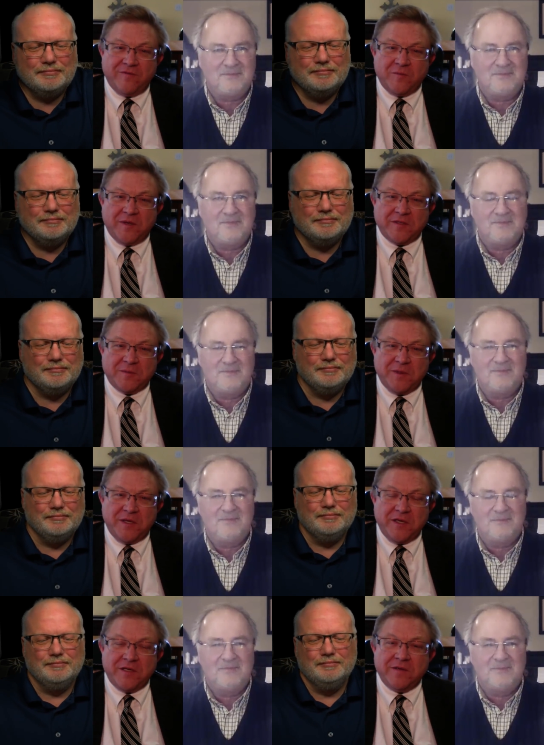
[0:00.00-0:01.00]
Speaker 1: whom I
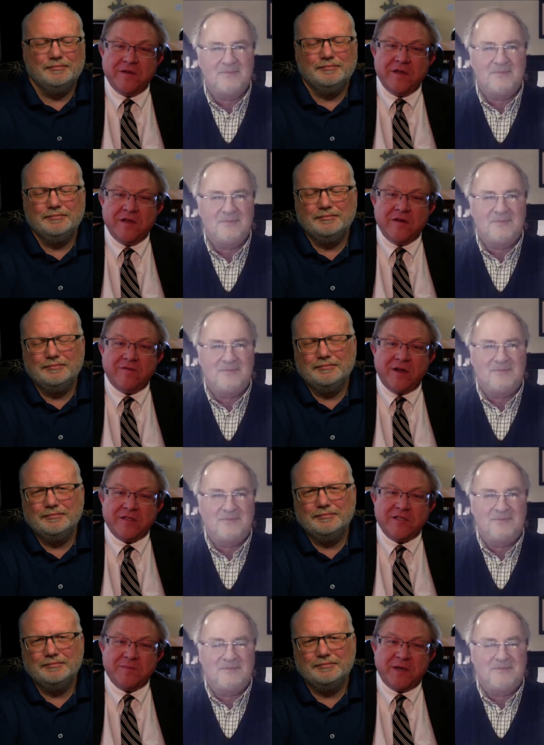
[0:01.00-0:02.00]
speak.
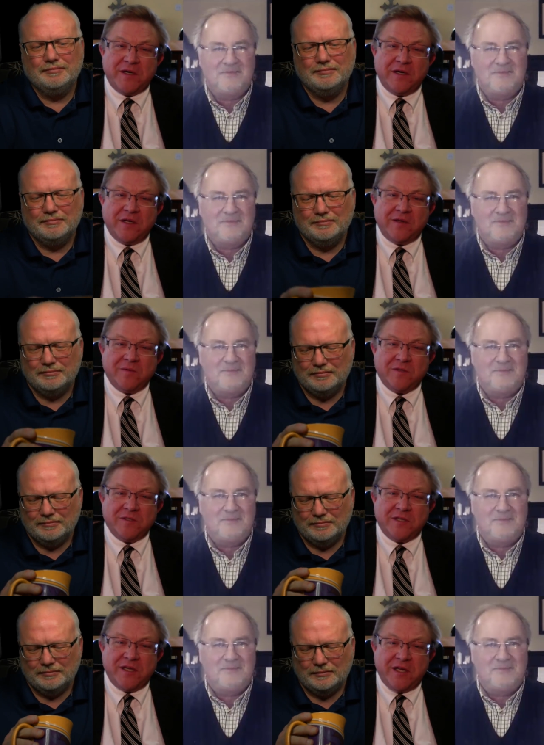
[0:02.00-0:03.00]
Francis McNutt
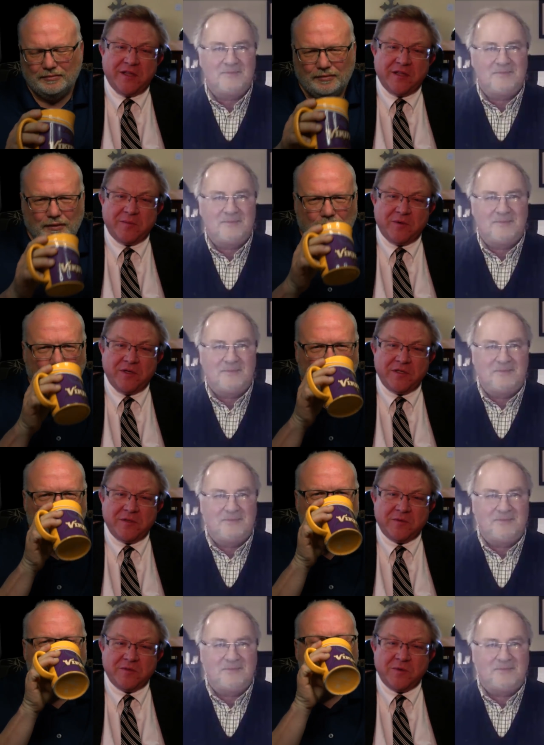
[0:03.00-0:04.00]
was a Catholic
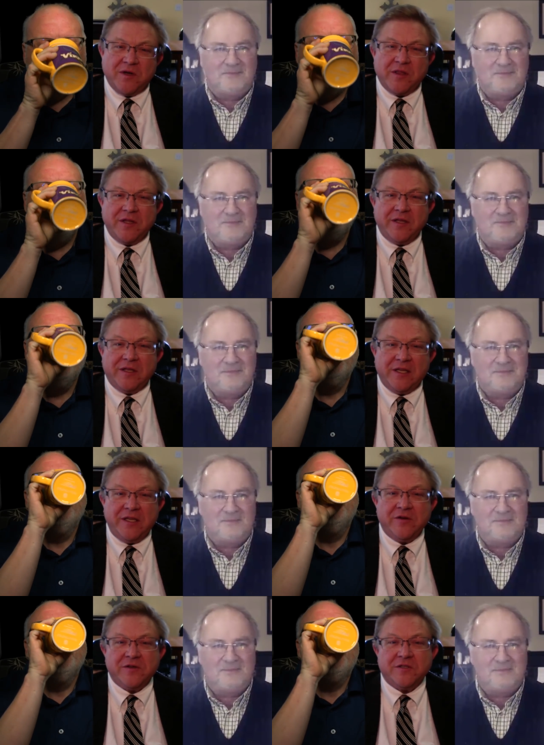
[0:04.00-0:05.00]
priest who was one of the
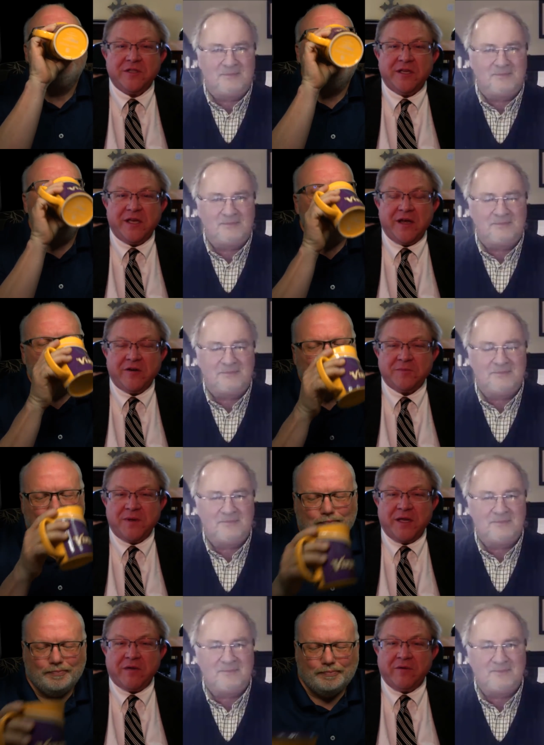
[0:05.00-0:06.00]
leaders of the
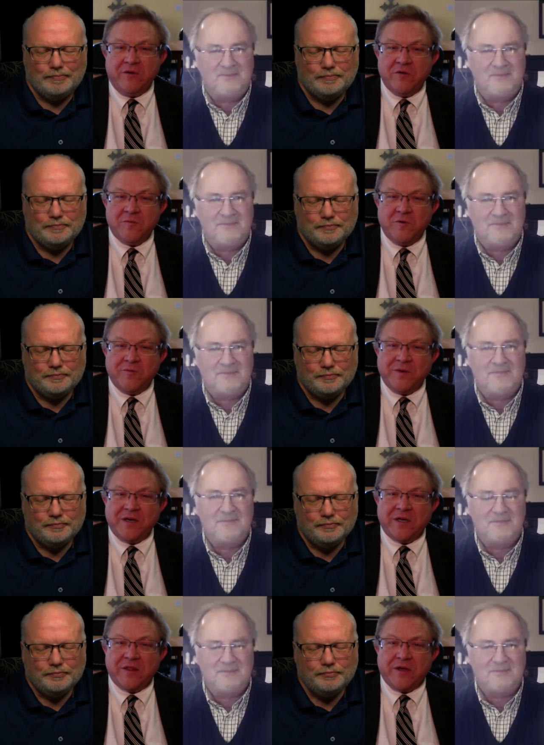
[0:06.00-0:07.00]
charismatic renewal movement
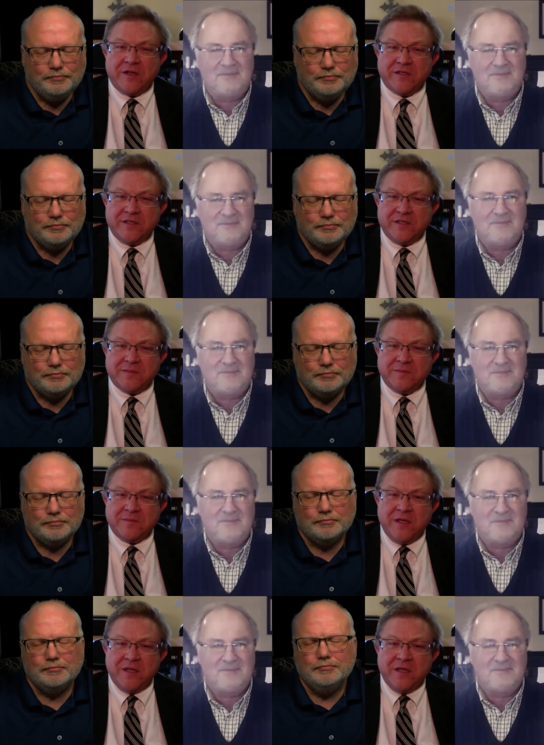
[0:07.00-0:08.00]
in
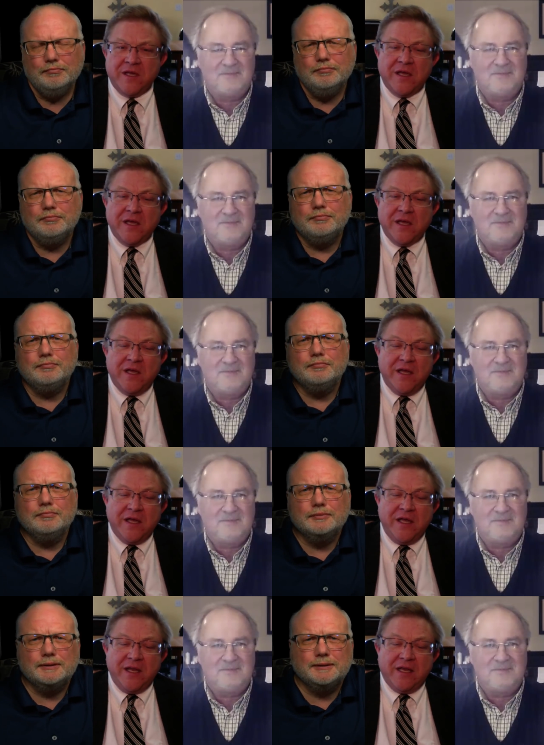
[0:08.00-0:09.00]
Catholicism.
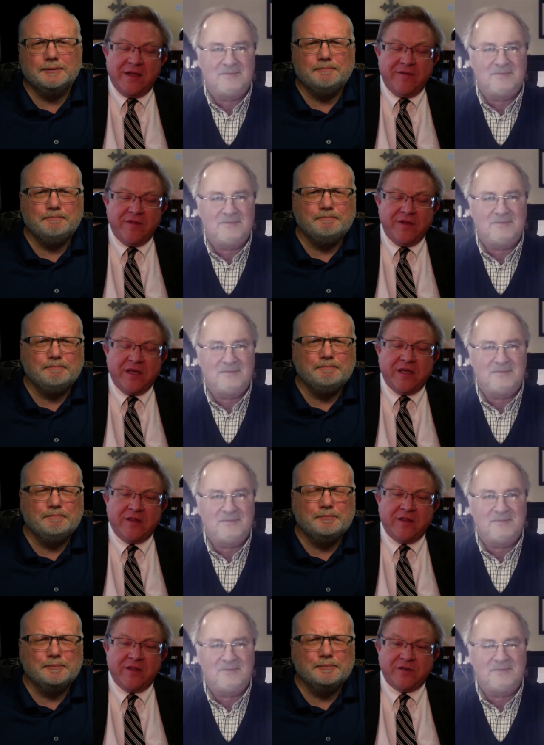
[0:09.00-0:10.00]
He left the
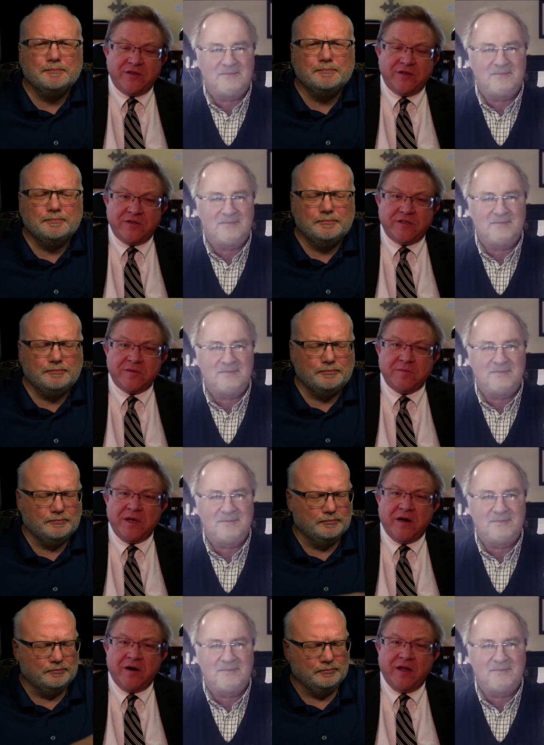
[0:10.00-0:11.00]
Catholic Church
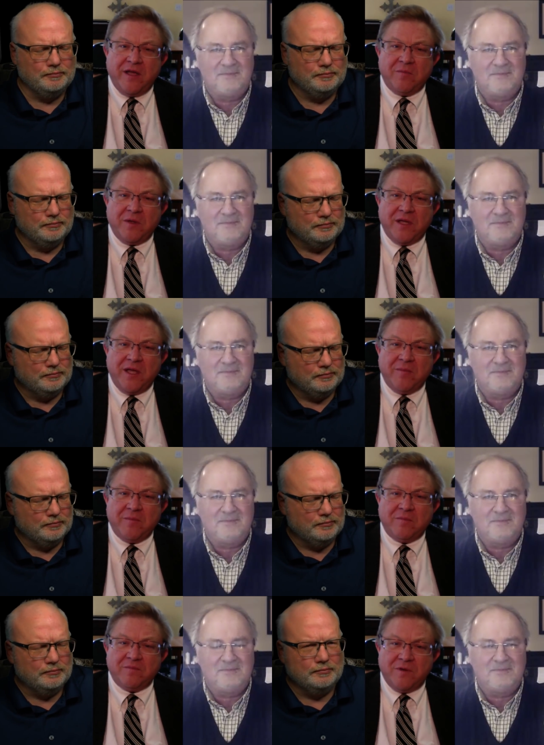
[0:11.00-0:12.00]
to marry and
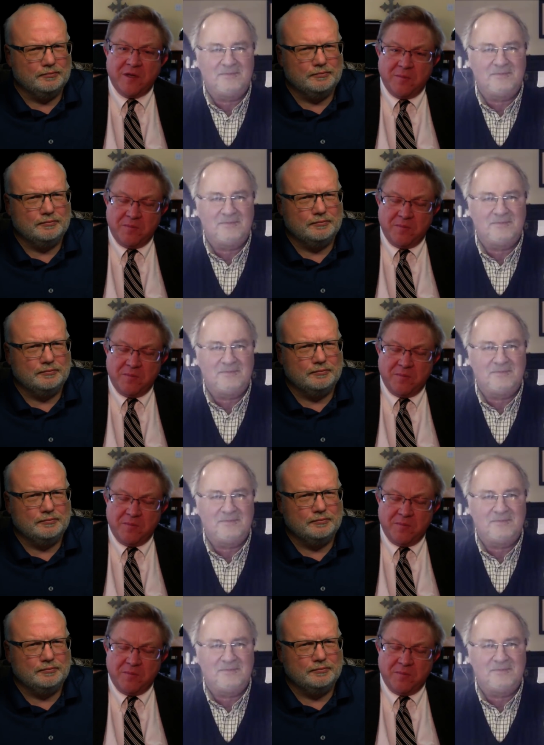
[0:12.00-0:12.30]
became an